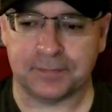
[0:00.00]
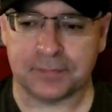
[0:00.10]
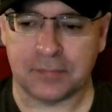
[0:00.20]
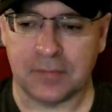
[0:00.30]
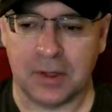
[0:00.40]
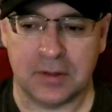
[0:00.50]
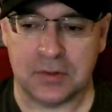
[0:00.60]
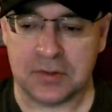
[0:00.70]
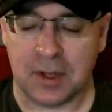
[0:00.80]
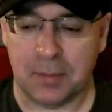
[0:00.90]
it's just not
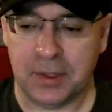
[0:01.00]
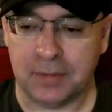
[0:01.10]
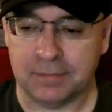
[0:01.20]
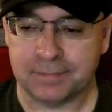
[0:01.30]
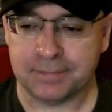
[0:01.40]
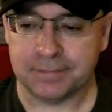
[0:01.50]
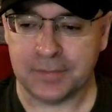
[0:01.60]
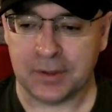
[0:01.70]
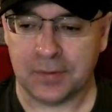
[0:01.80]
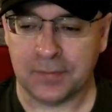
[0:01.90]
me. You know,
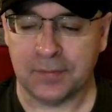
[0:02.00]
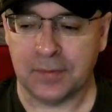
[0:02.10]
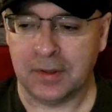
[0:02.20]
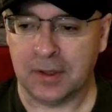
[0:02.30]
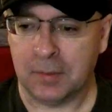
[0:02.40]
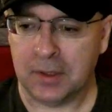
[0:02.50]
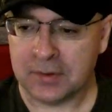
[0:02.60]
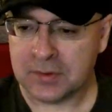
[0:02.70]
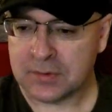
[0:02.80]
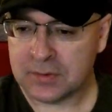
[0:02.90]
I mean,
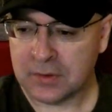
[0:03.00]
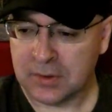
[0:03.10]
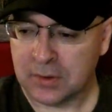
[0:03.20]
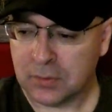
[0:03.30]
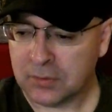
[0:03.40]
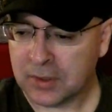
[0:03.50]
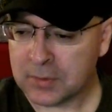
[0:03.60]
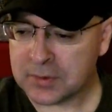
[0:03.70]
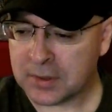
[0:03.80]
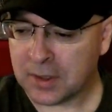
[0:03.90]
what time is it now?